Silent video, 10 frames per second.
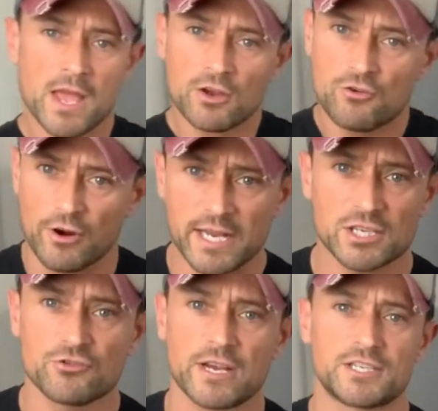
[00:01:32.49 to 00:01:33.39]
Chronic
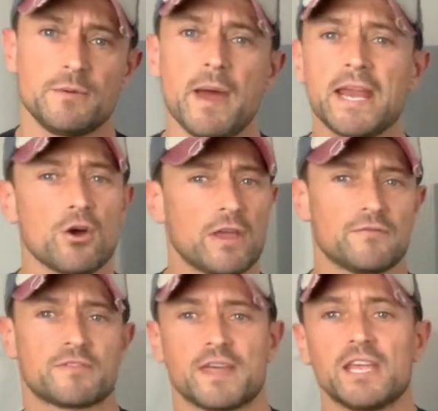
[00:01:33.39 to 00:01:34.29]
stress, you may not
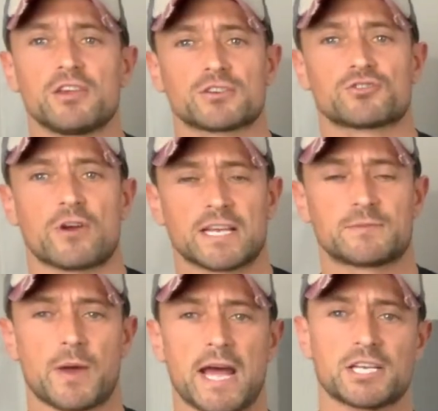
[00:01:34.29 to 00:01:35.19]
even think you're
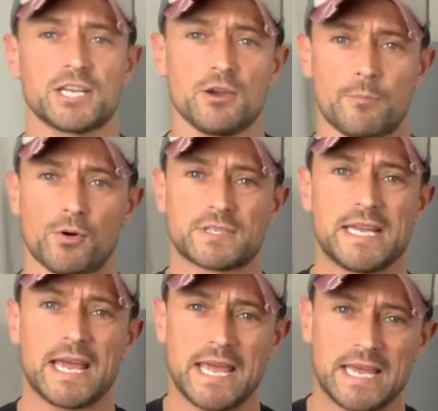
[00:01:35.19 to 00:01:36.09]
stressed, but actually your
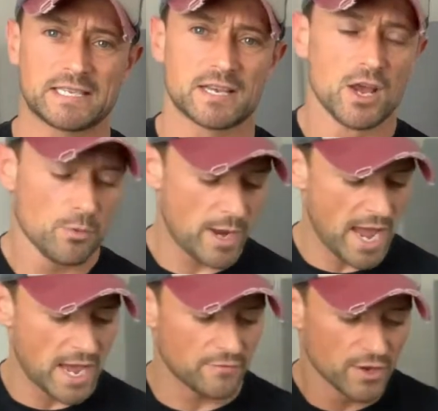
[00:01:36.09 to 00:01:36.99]
body is. We
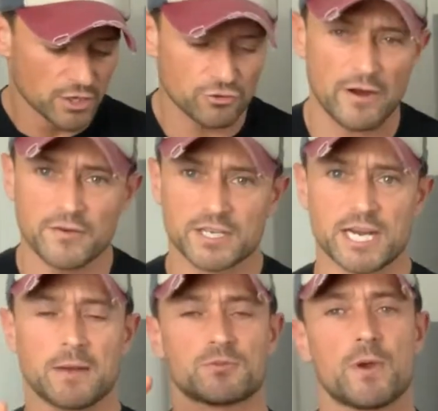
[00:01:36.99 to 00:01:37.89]
have traffic
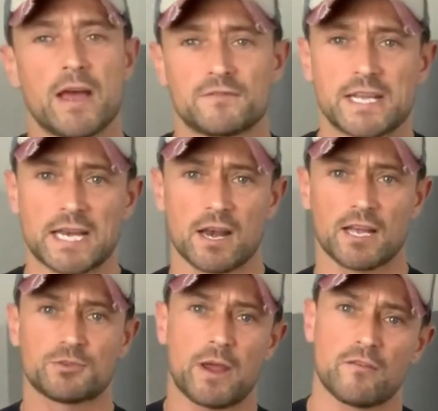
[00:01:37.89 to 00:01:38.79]
jams, we have
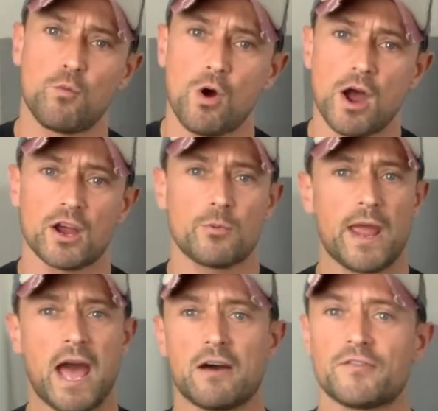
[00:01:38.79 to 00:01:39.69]
deadlines, we have work, we
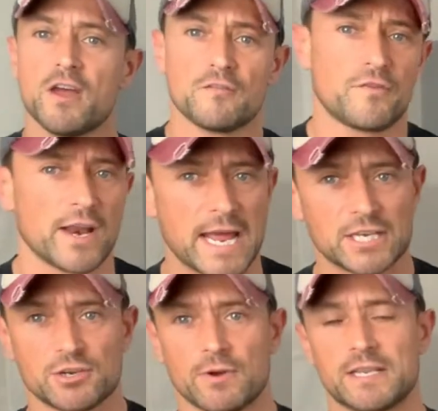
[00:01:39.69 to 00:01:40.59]
have
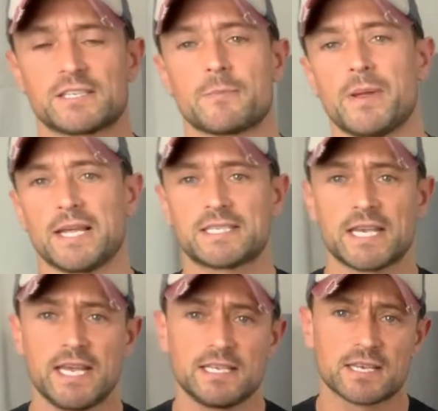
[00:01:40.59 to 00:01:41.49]
financial
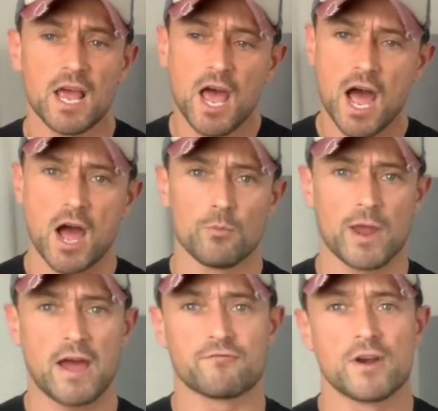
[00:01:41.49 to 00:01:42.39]
instabilities, we
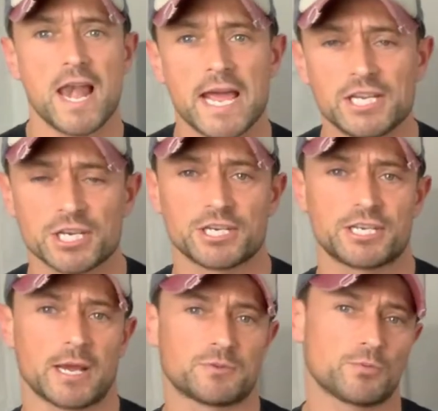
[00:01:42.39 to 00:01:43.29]
have
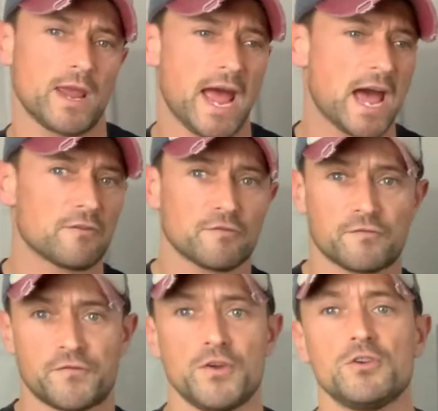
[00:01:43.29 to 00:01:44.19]
relationships, we have
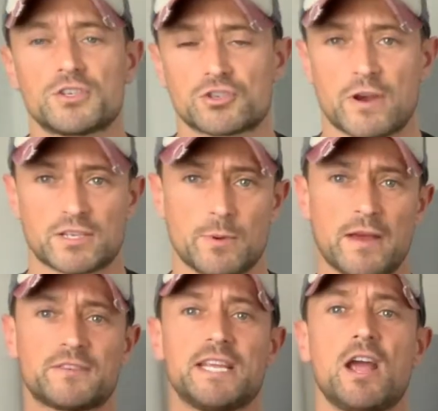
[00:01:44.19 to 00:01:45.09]
food stress, we
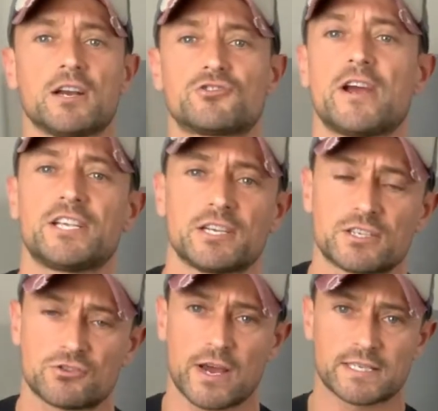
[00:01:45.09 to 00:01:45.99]
have dehydration
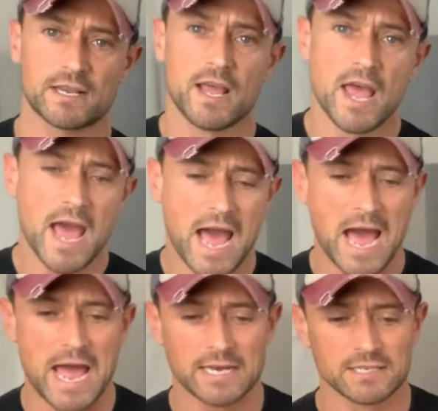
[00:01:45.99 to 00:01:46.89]
stress.
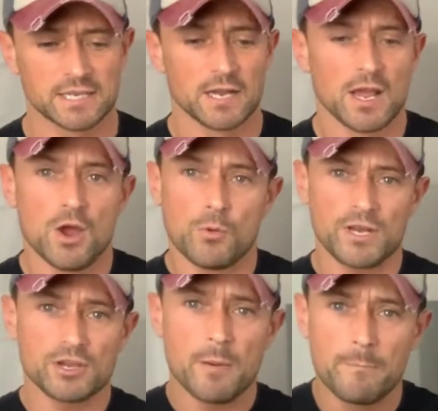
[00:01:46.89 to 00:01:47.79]
And when
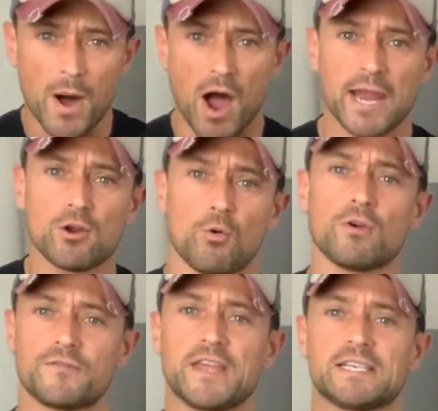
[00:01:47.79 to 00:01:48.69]
you combine all
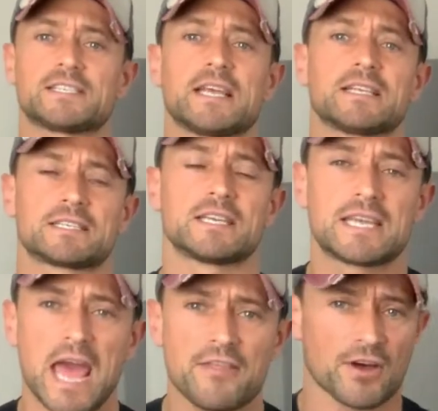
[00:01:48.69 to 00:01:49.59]
of these things
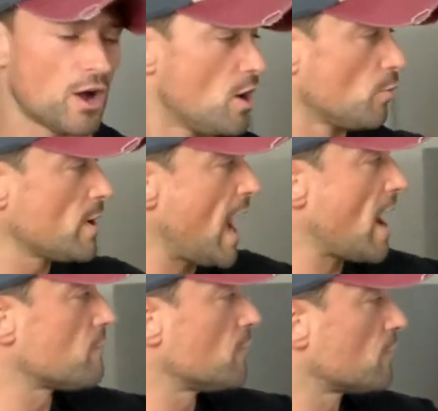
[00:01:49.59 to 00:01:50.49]
together, we
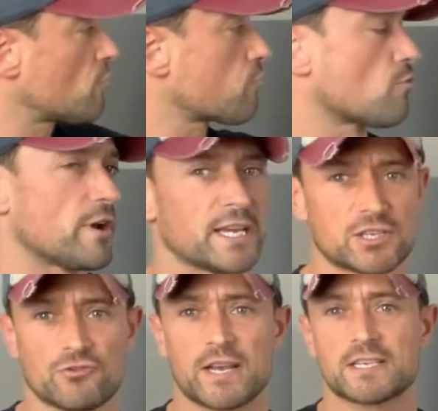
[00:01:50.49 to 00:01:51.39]
have chronic
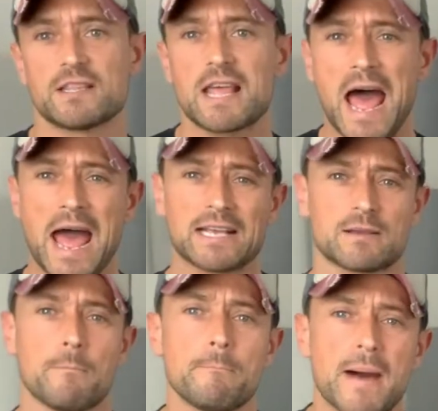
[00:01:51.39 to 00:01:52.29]
stress, and that has a
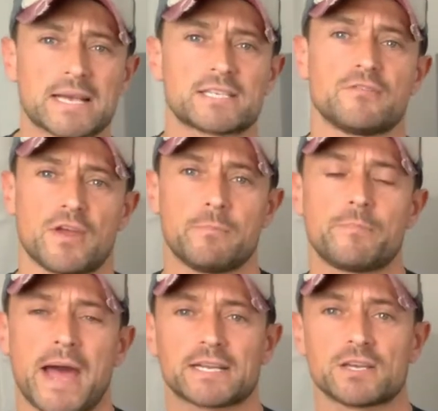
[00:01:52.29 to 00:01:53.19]
massive
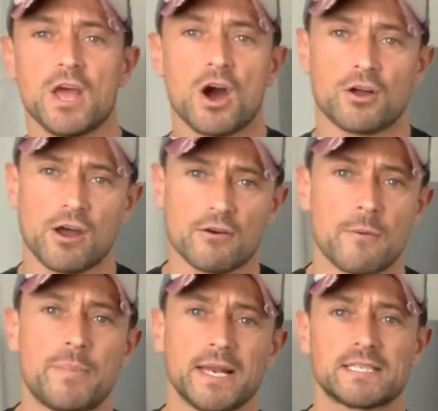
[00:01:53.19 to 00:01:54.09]
impact on our
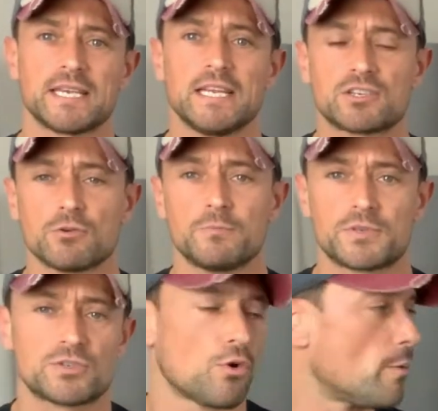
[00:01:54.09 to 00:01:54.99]
ability to
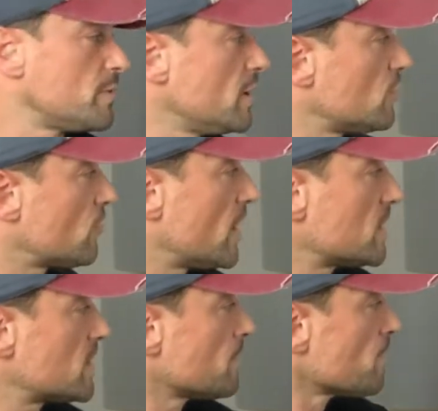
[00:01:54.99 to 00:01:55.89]
absorb
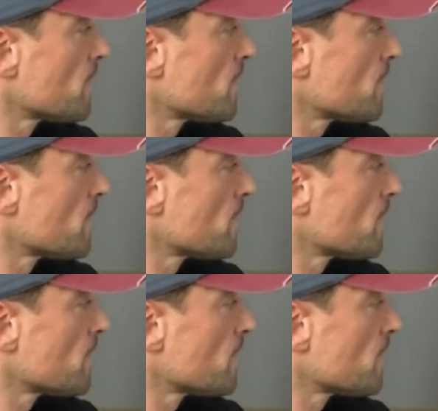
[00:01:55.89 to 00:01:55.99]
nutrients.